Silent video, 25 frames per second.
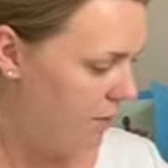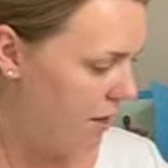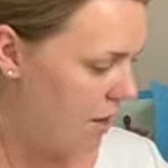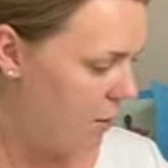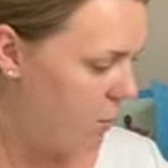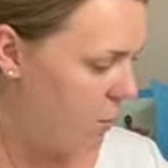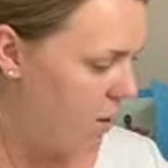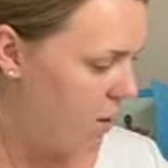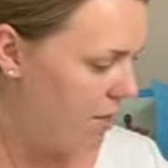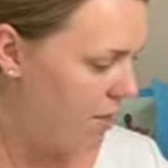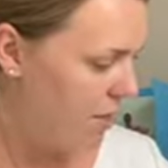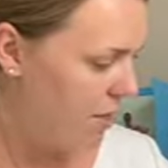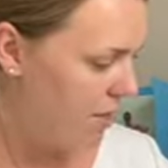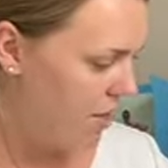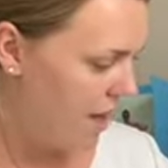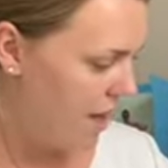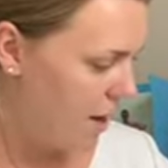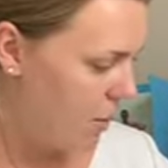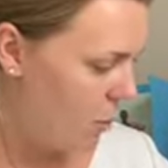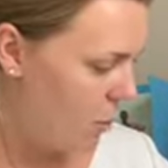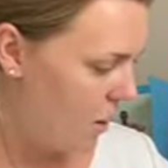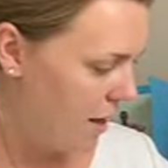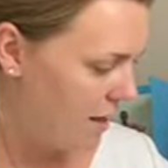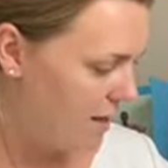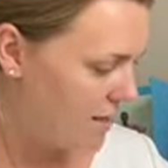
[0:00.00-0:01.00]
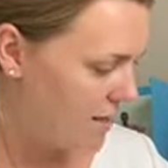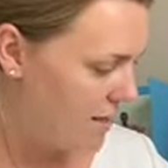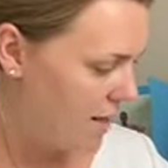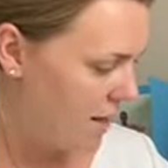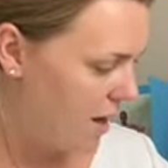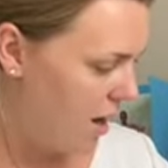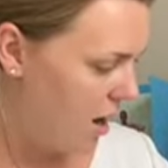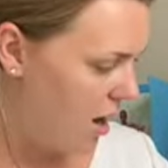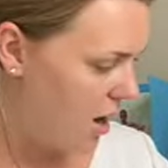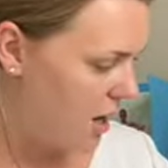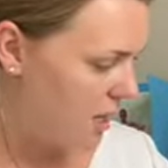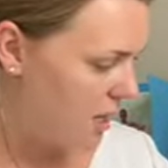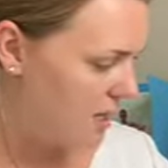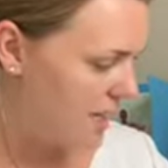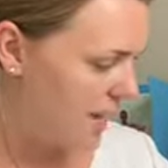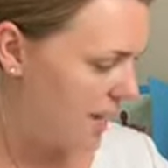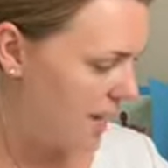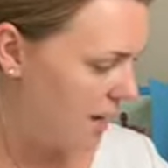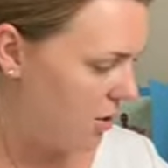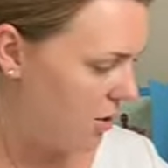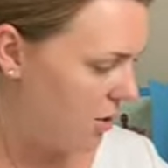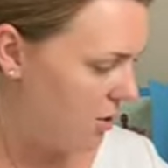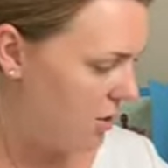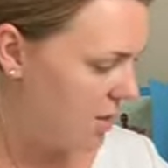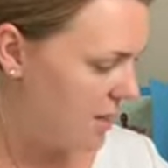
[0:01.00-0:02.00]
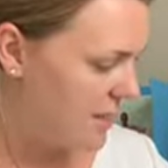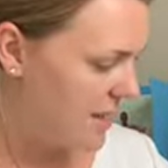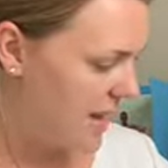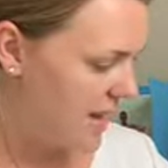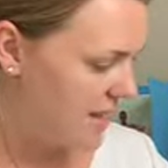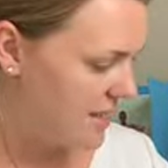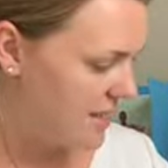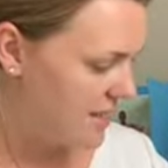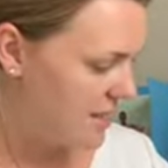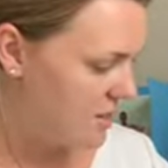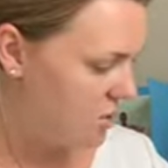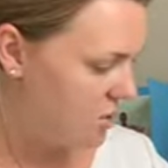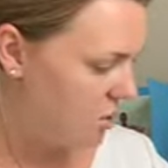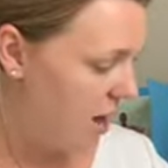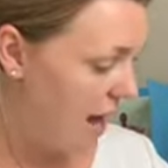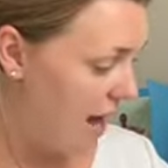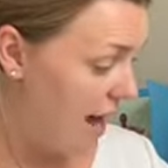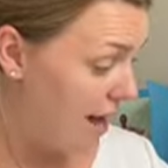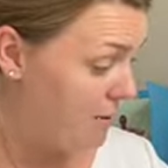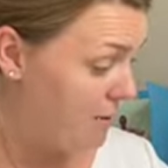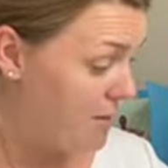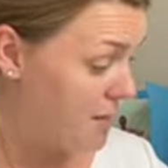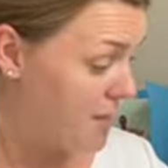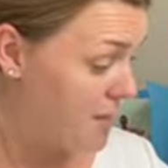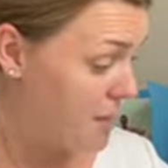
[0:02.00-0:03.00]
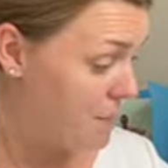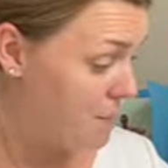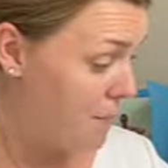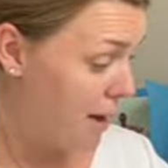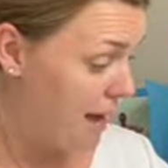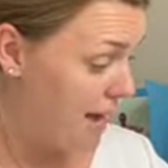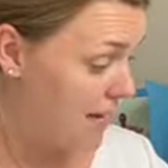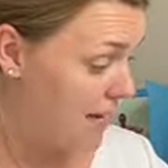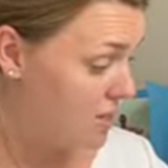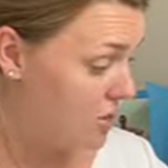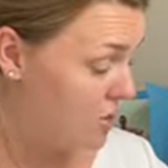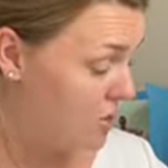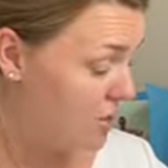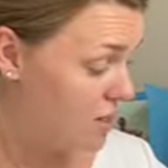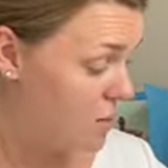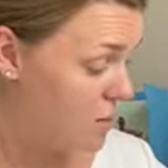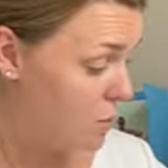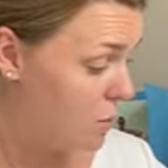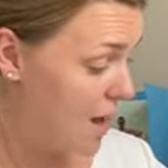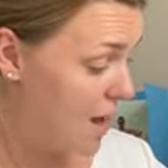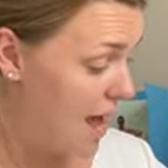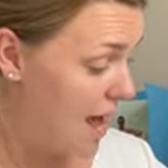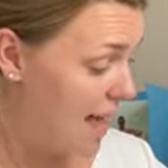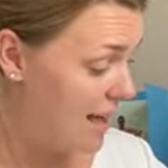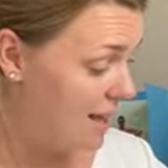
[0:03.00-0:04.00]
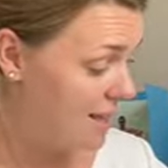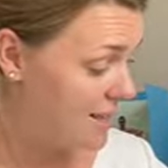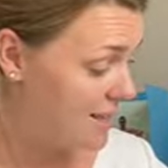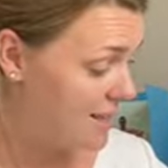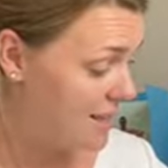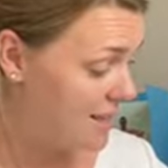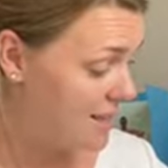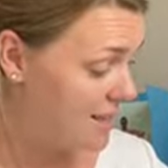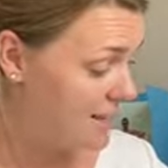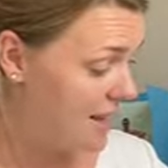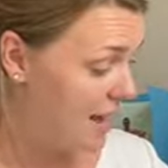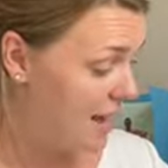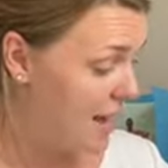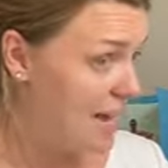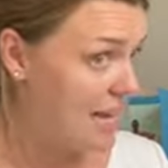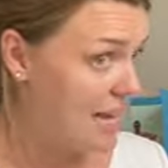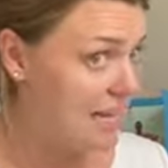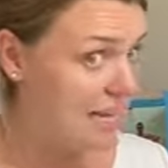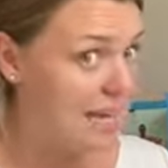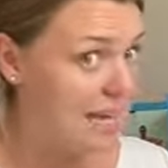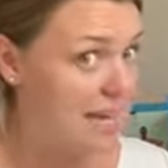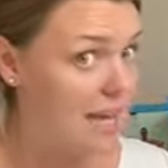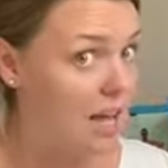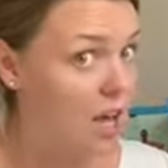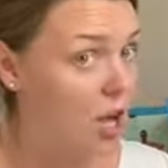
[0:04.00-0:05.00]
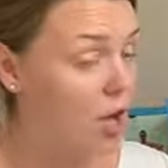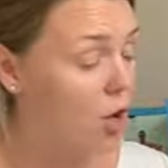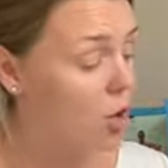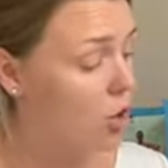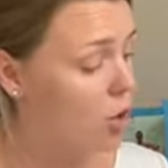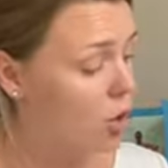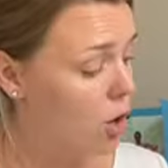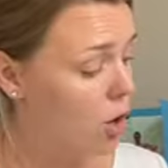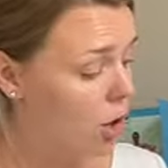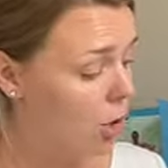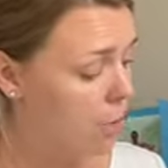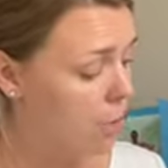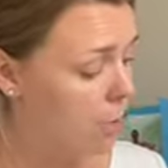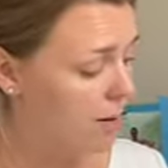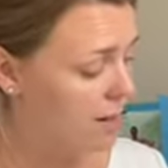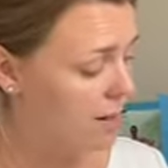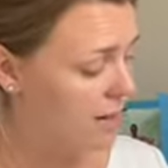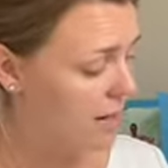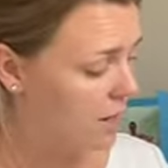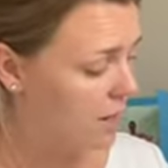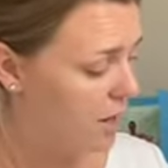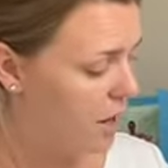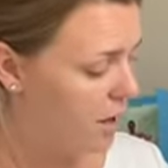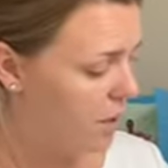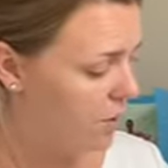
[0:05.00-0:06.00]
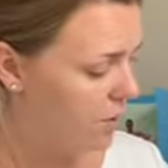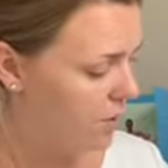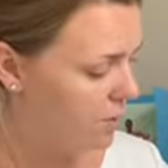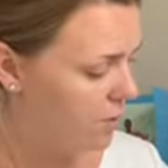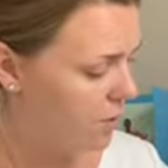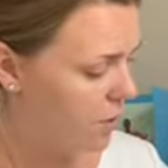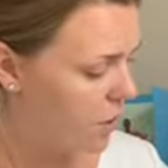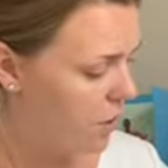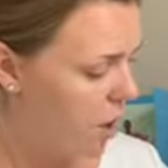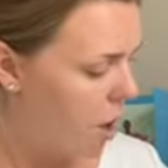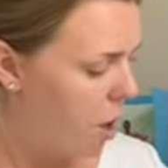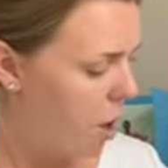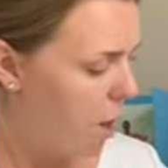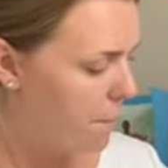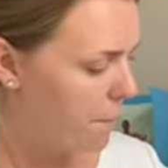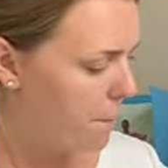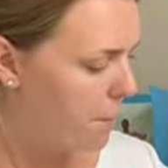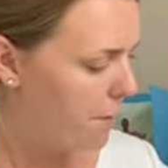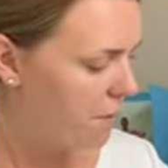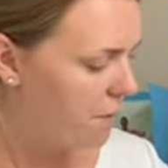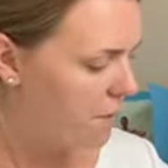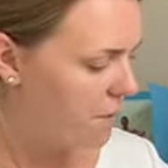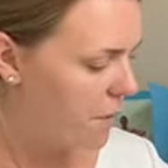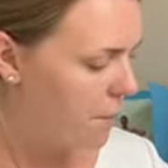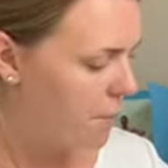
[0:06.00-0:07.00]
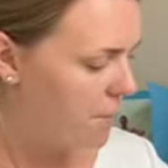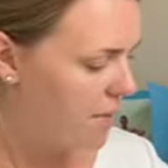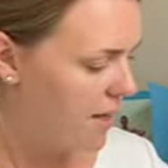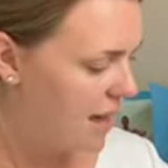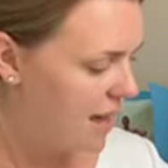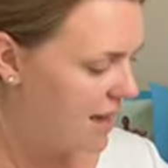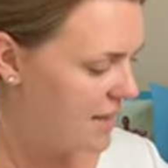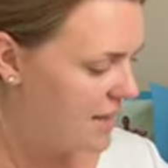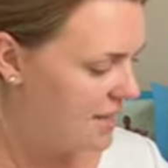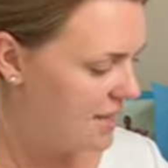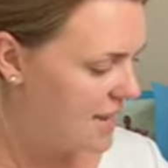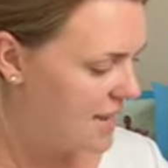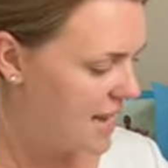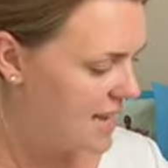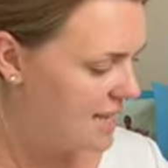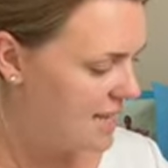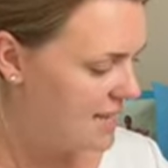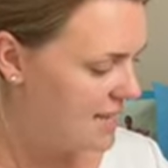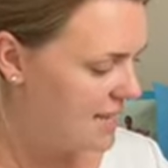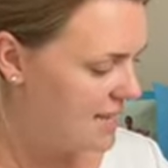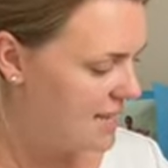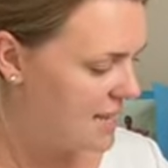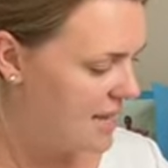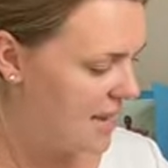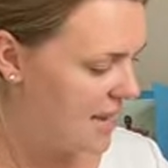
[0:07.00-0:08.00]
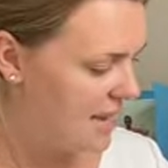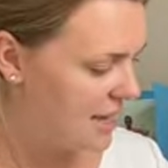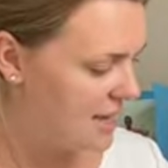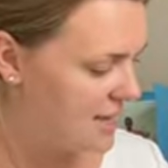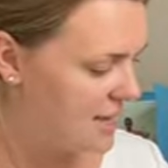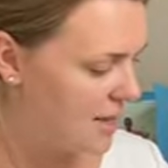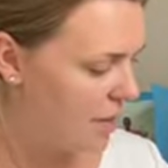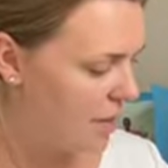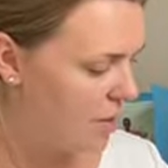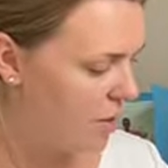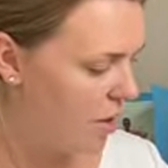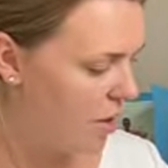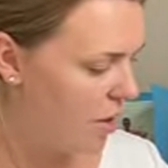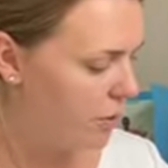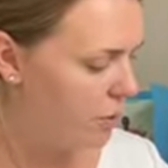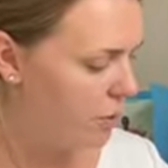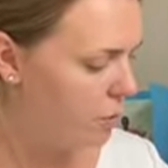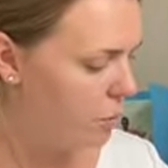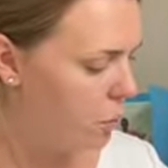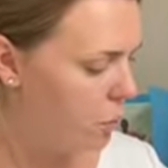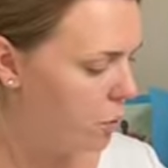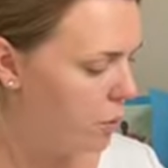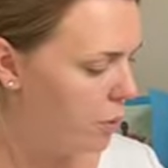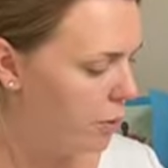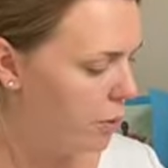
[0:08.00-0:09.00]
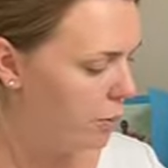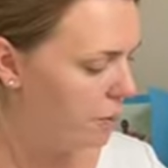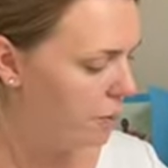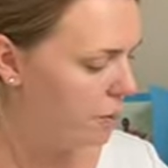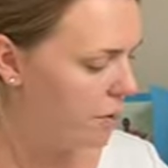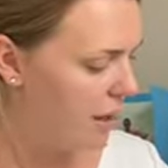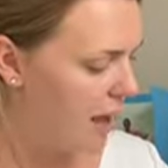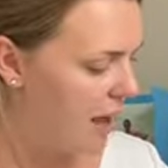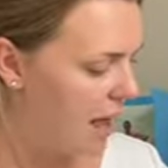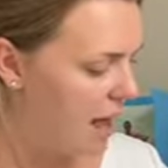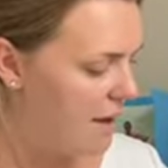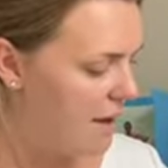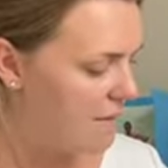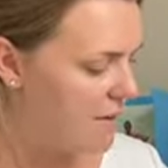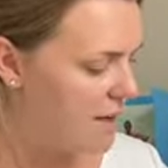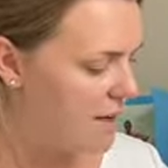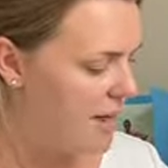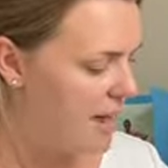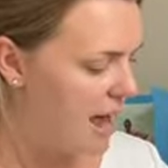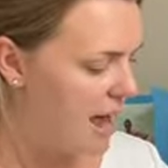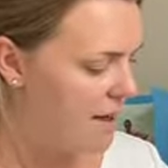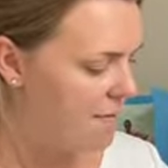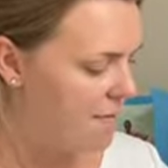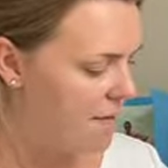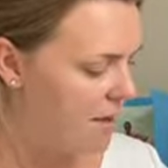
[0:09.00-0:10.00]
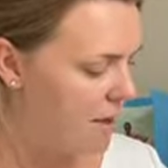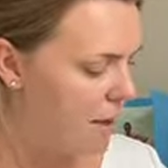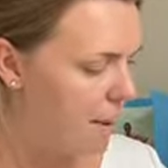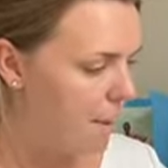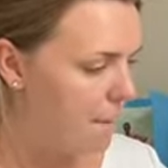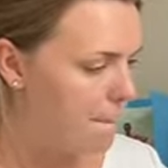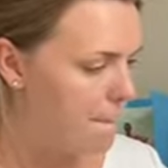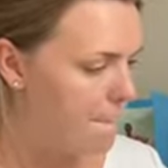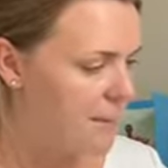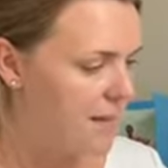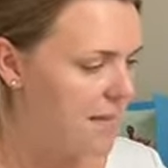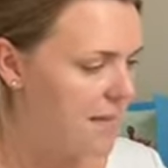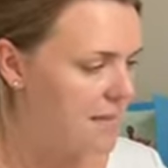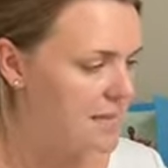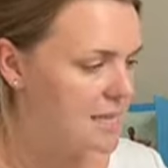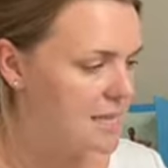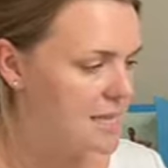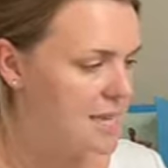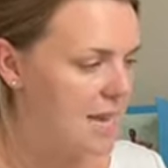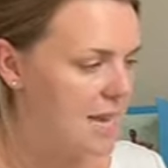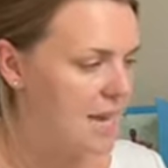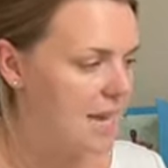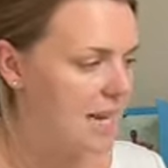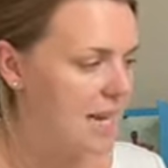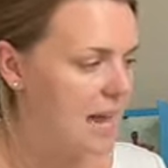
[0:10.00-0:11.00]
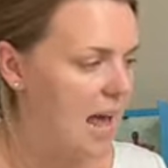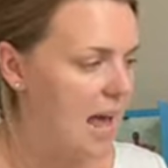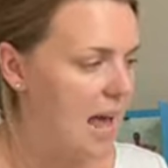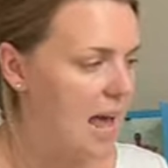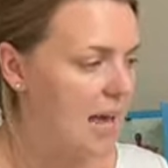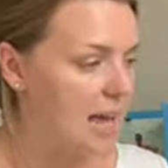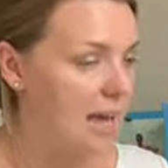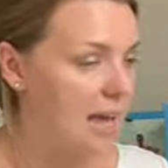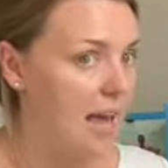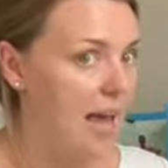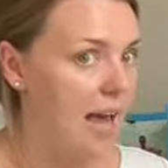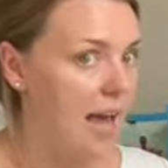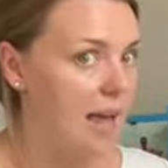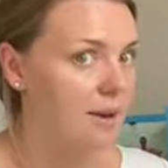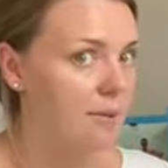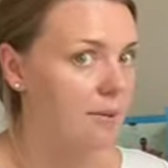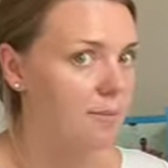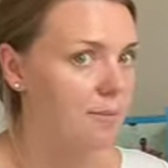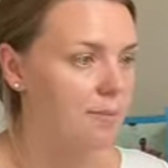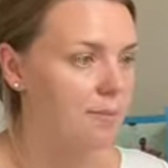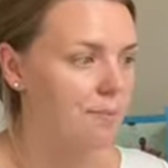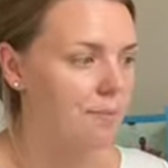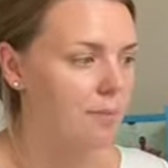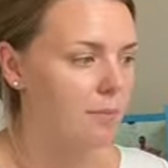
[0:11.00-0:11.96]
And whether they went to the Arctic or the desert or outer space or somewhere else entirely, nobody knows. But from that day to this, those wolves have never been seen again.